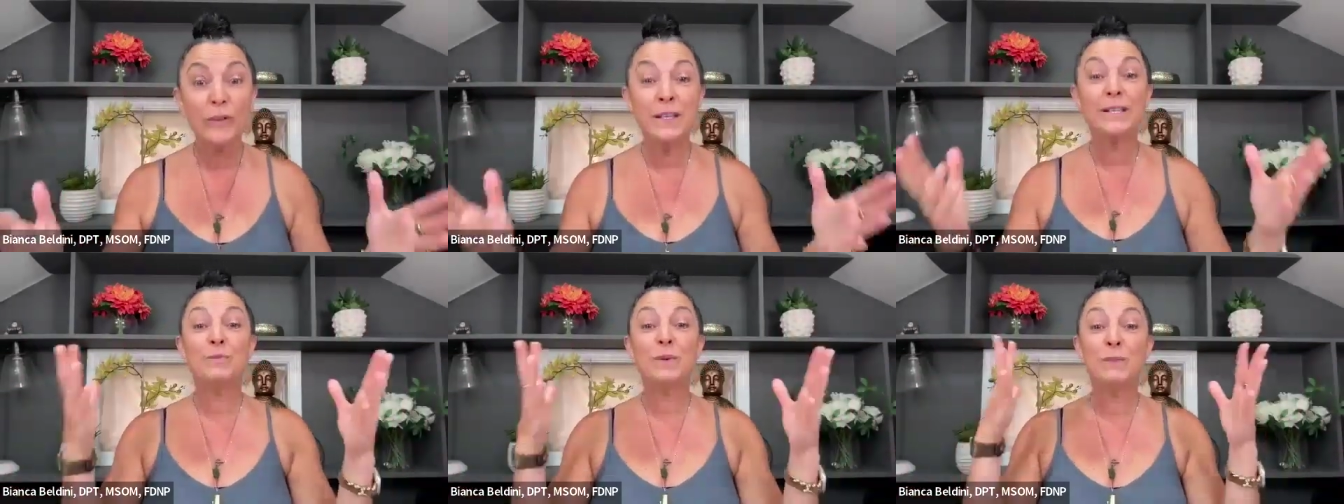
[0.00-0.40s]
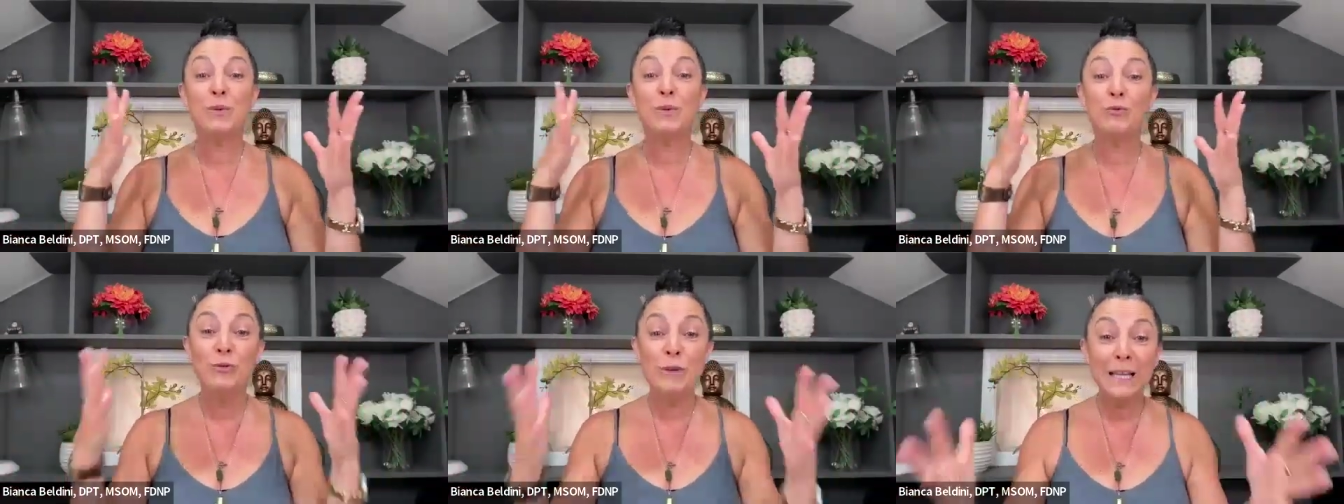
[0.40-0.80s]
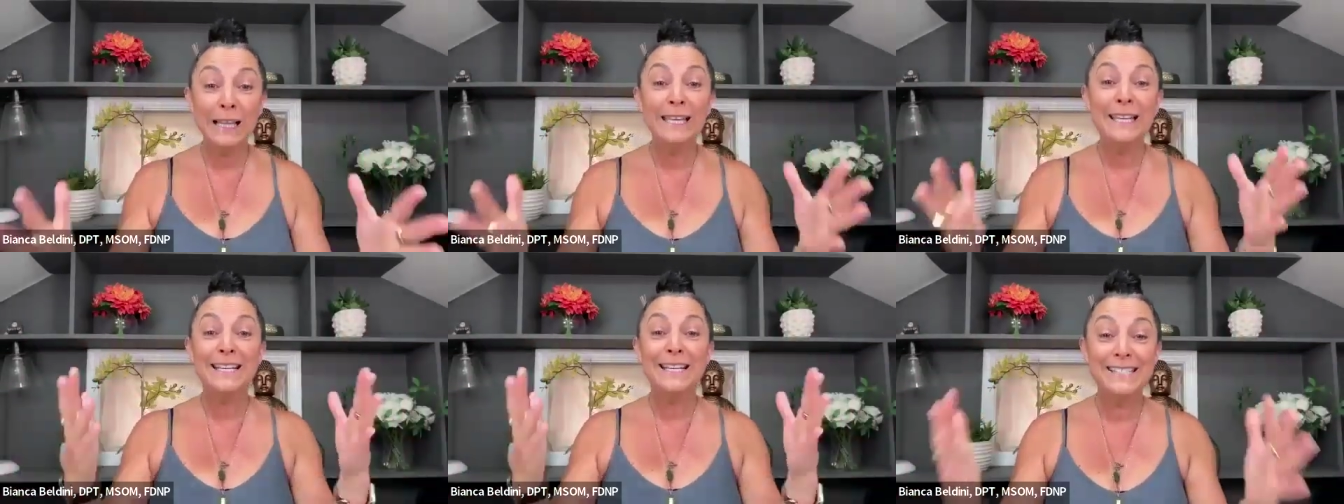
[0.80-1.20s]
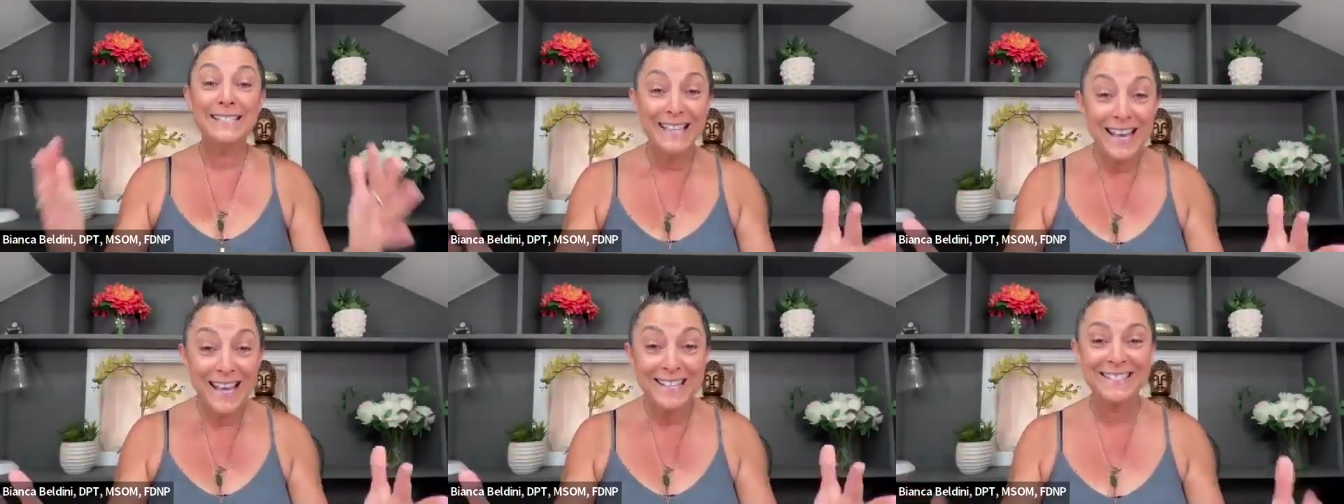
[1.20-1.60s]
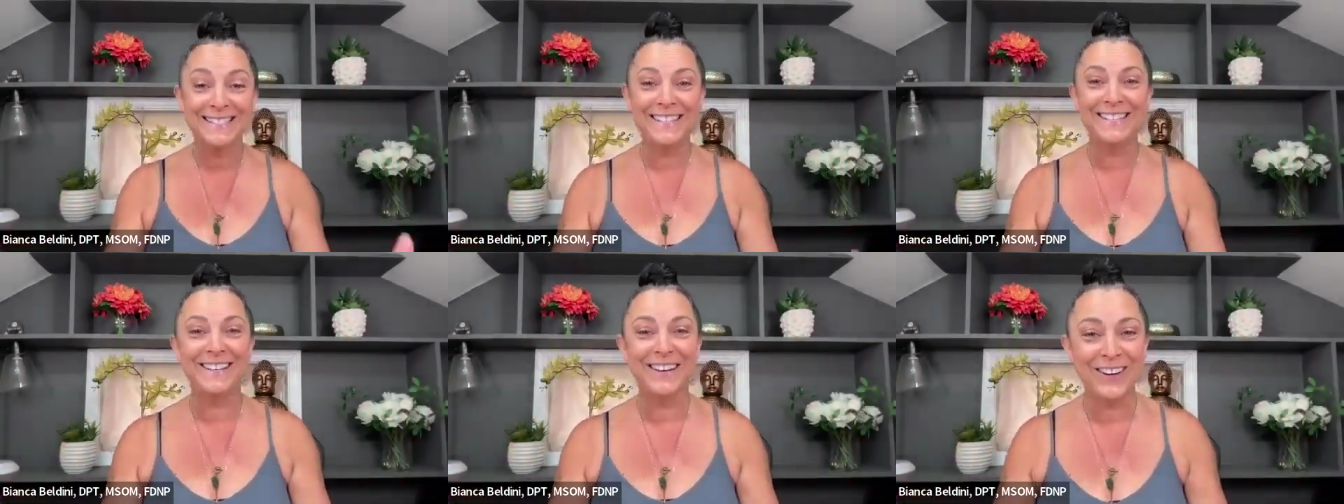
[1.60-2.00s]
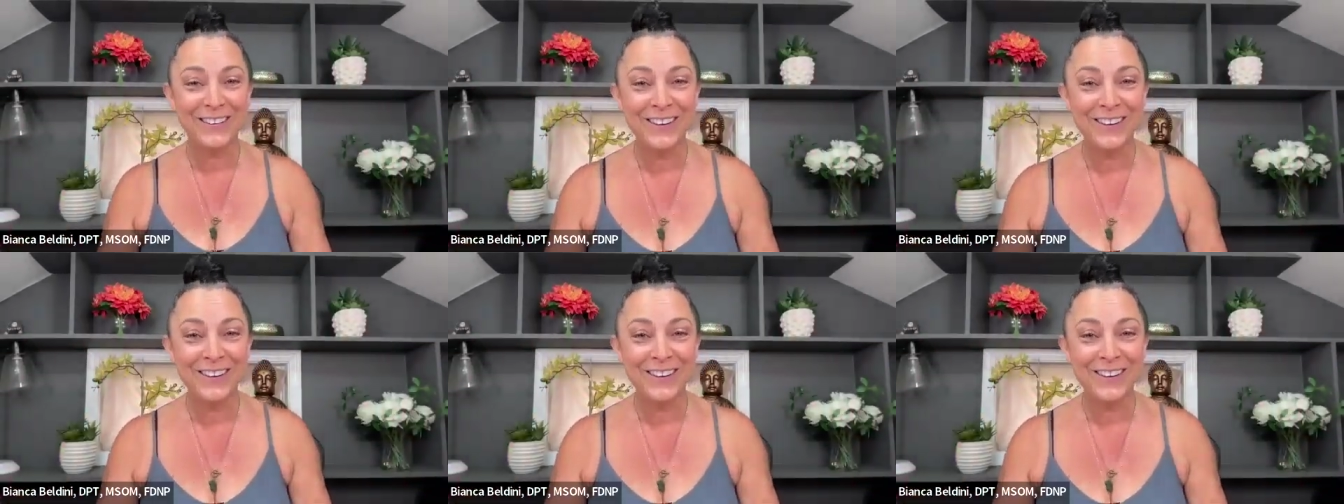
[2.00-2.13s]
oh, these people really exist. I'm